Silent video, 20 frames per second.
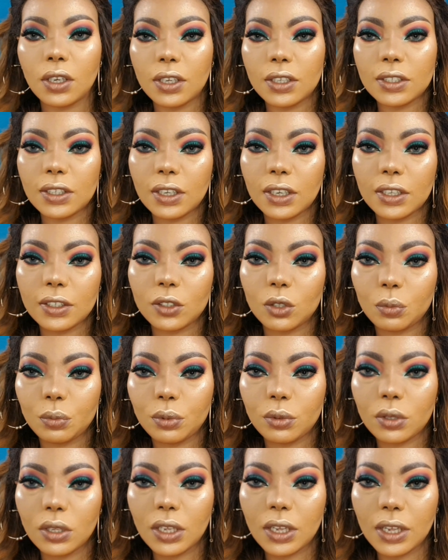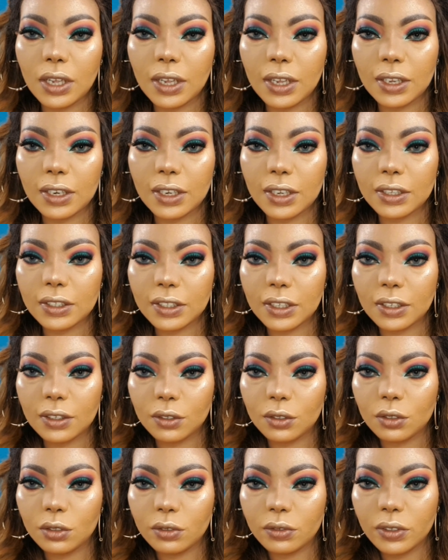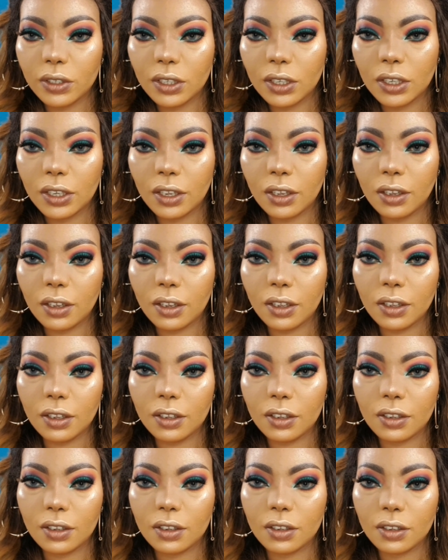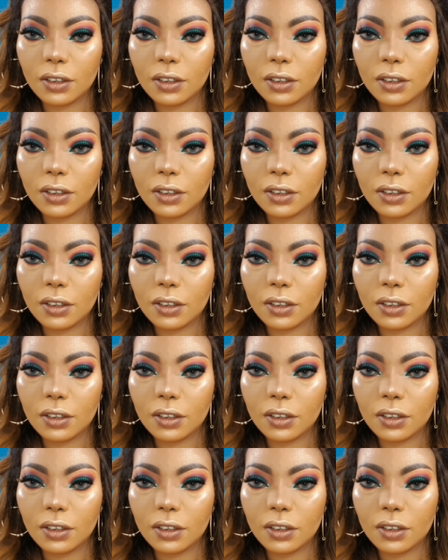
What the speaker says: Guys, I like to put the highlighter over here.